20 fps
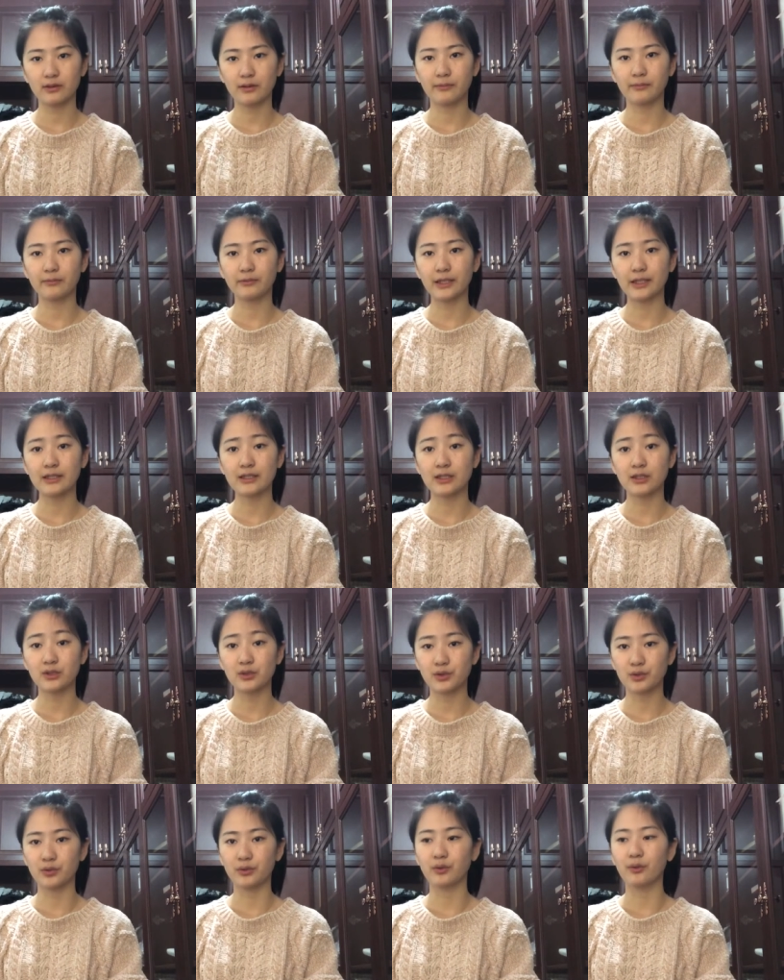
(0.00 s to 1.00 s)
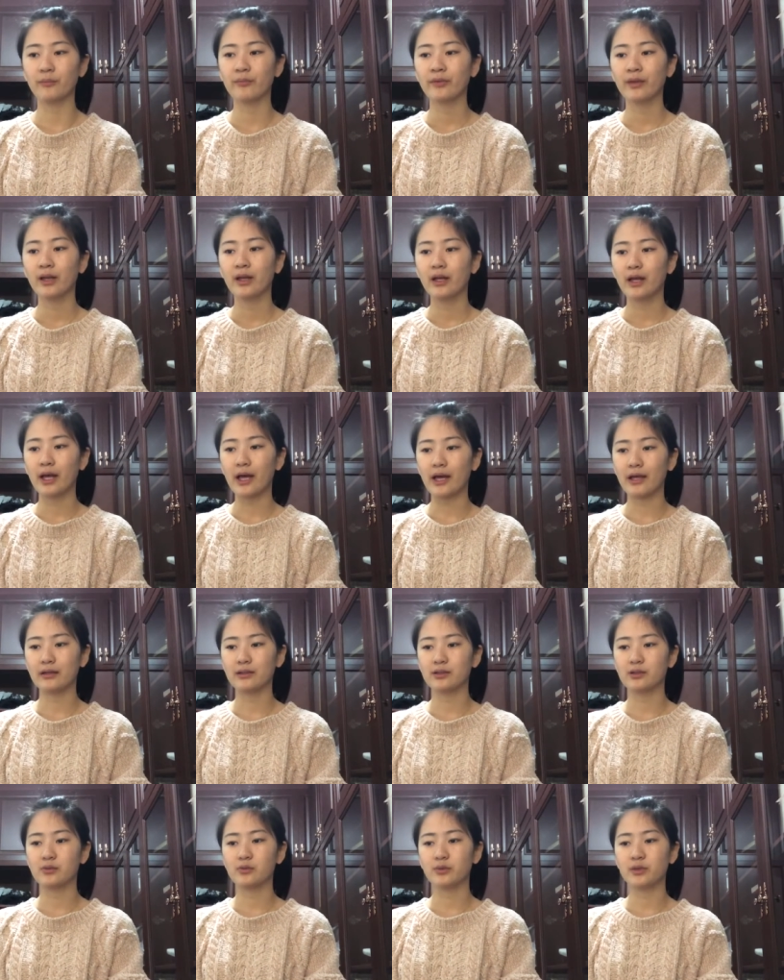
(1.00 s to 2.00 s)
data too,
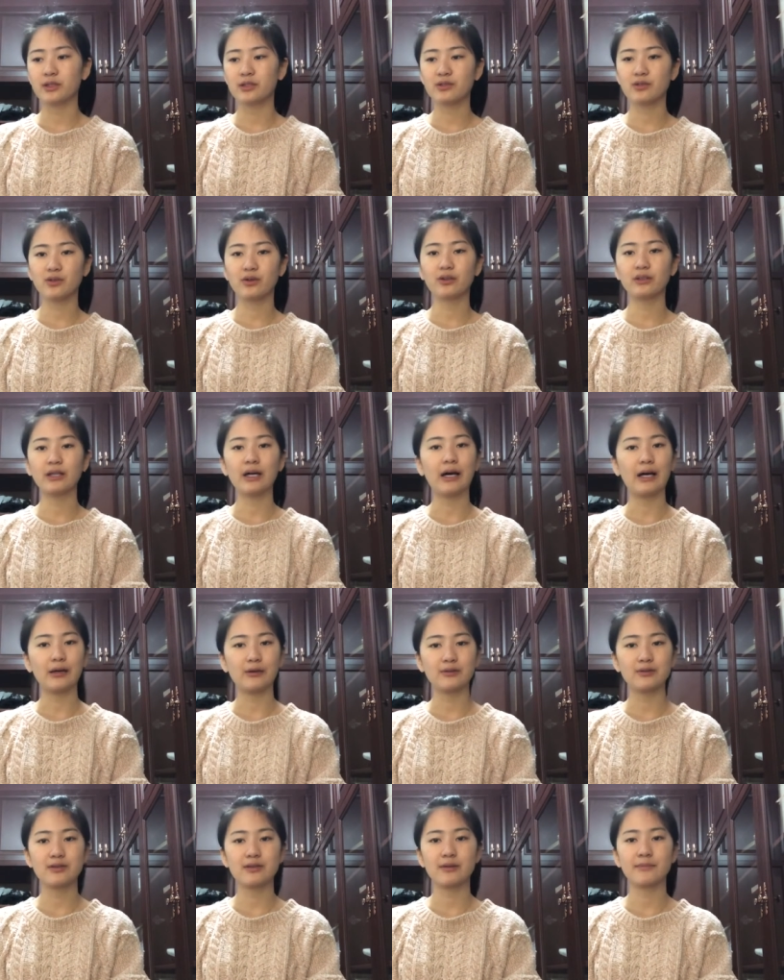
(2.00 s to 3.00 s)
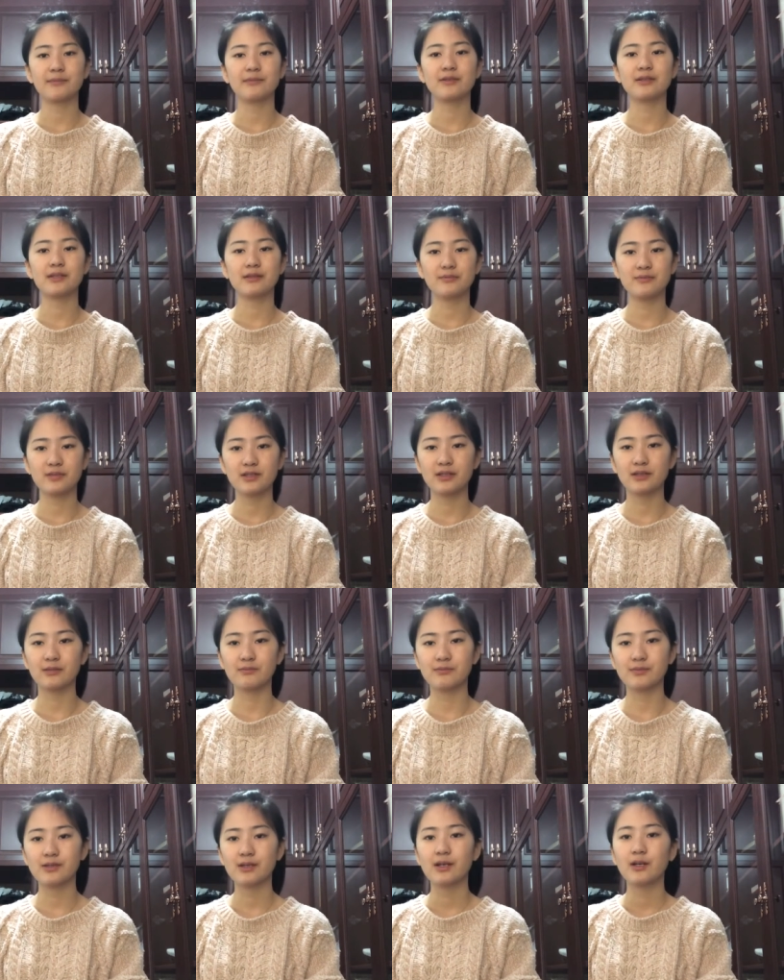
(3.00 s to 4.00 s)
and we sort out some
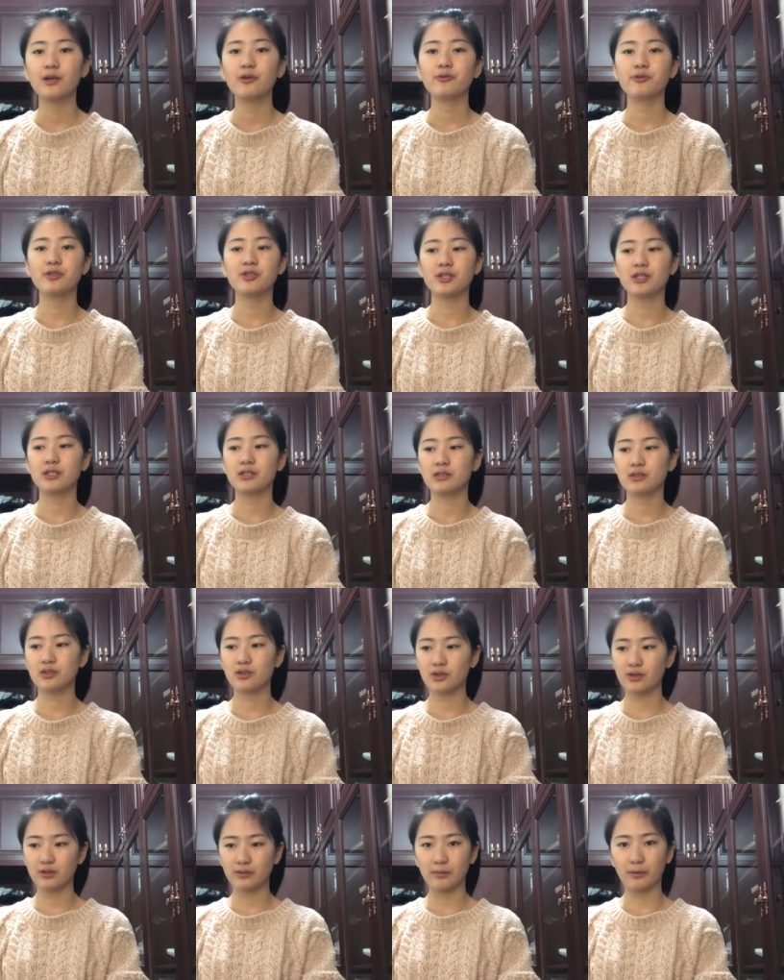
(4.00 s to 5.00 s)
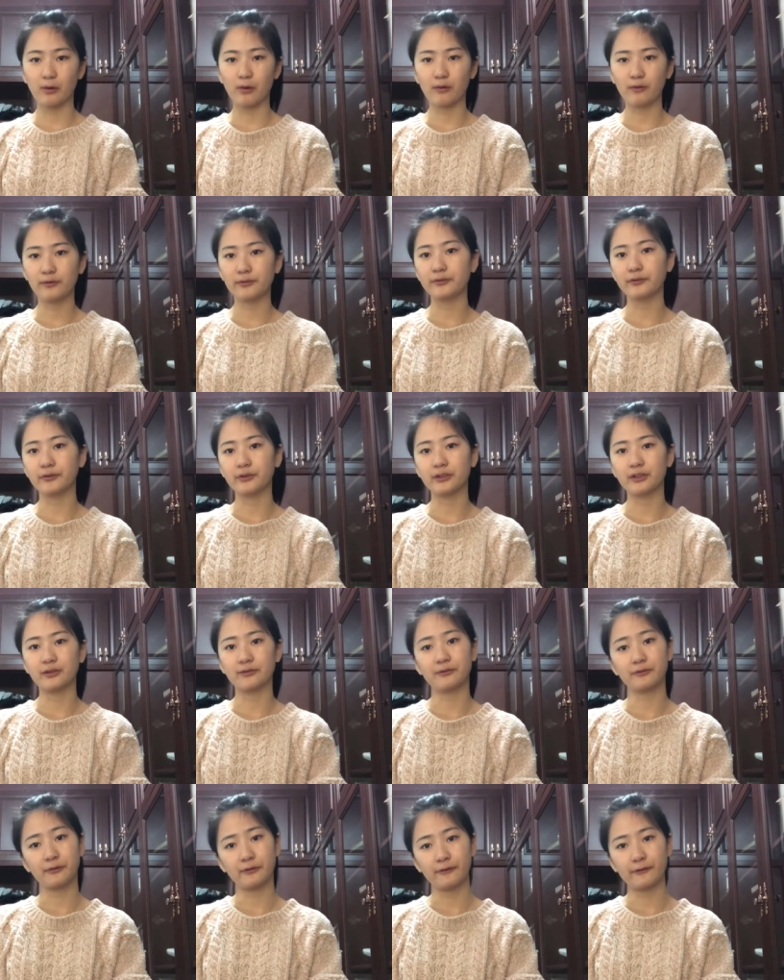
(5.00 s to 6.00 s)
symptoms which is suitable for the
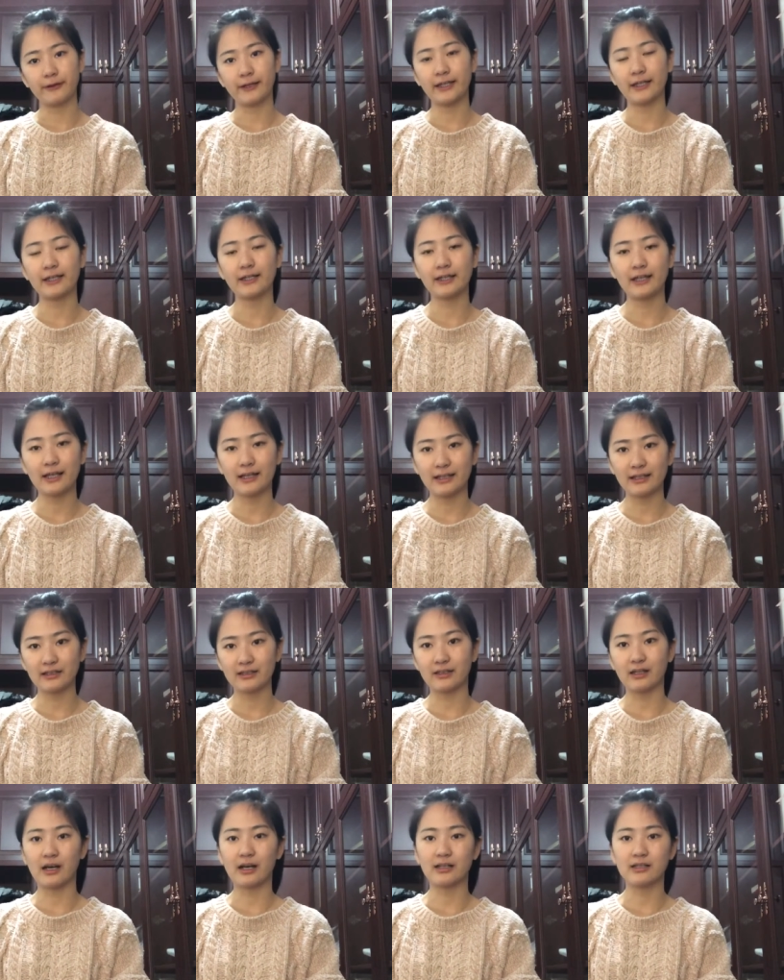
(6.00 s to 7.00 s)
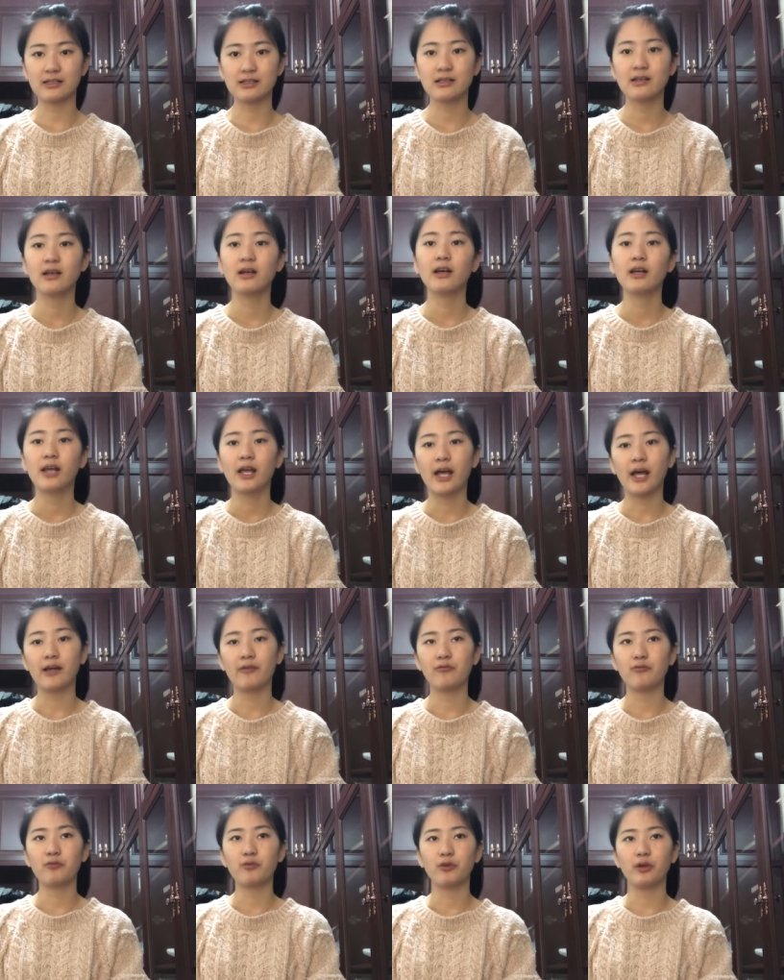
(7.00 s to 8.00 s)
following analysis,
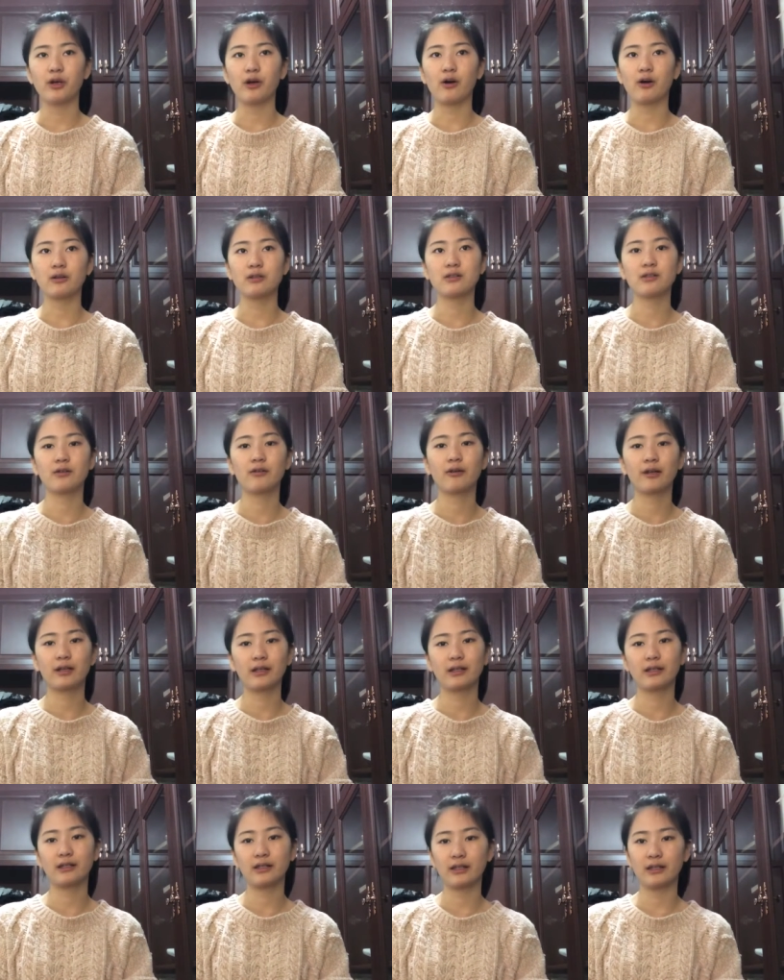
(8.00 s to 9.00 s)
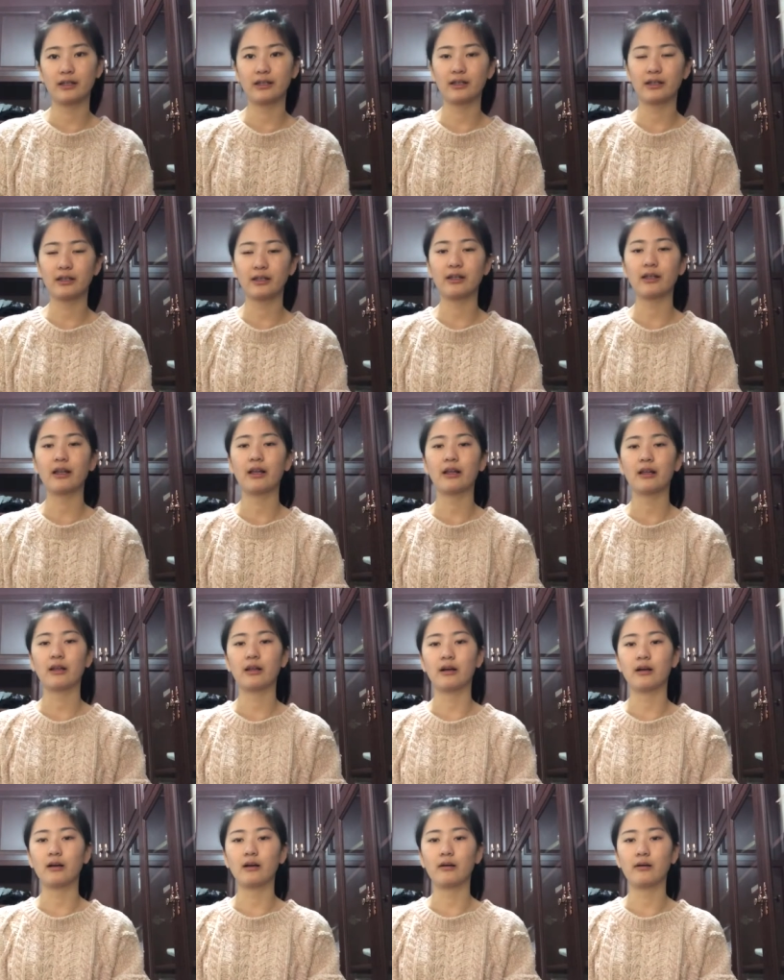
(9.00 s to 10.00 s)
and we also clean it in
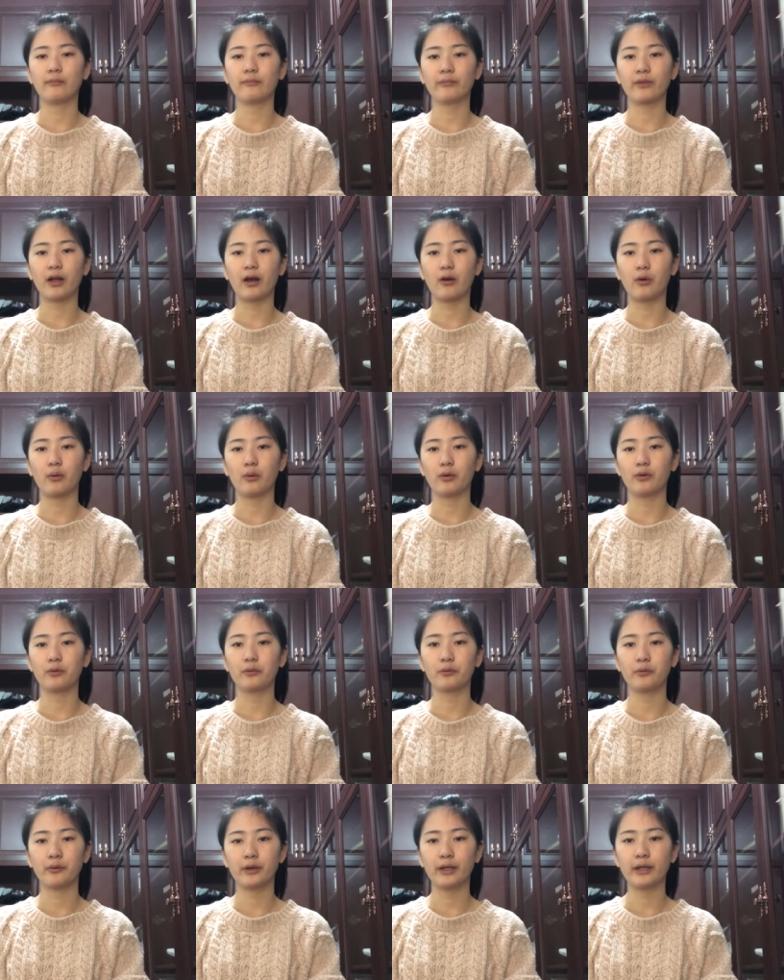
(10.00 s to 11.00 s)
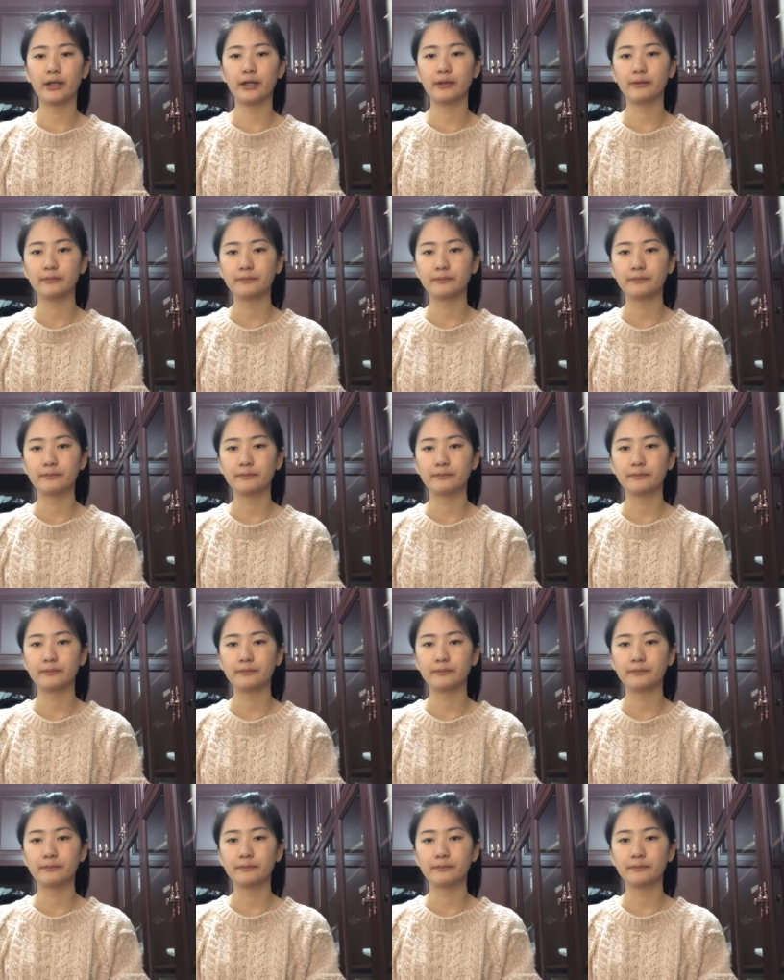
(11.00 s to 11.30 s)
our own way.